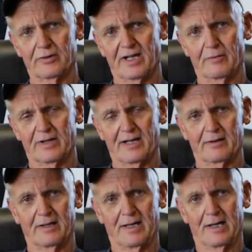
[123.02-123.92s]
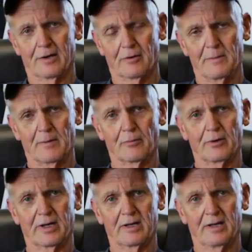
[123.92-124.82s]
Day without
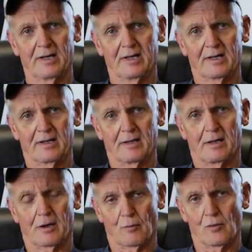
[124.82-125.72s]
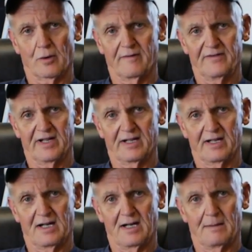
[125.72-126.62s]
remembering our war in
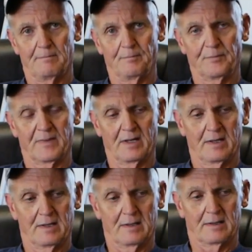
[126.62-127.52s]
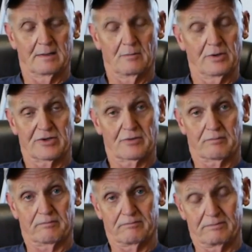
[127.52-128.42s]
Vietnam, which
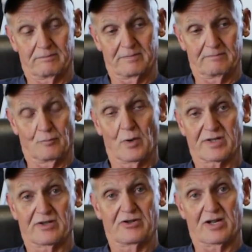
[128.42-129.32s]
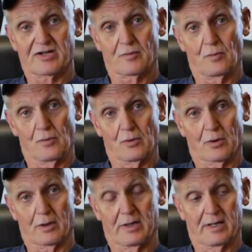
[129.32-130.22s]
was a just
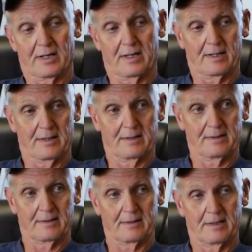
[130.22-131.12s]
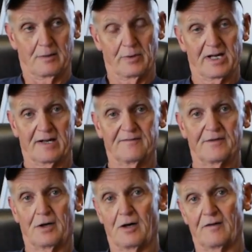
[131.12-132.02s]
war. We got
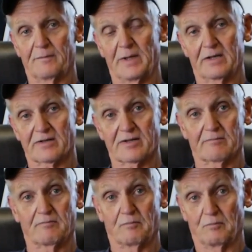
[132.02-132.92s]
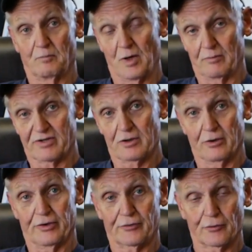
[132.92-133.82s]
involved because of what was
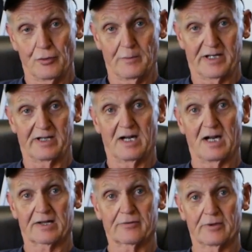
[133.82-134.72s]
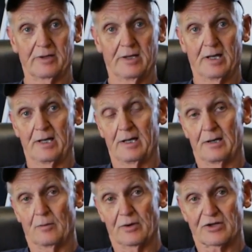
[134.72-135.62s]
called the Truman Doctrine,
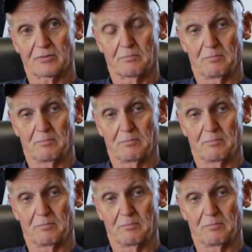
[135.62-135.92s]
which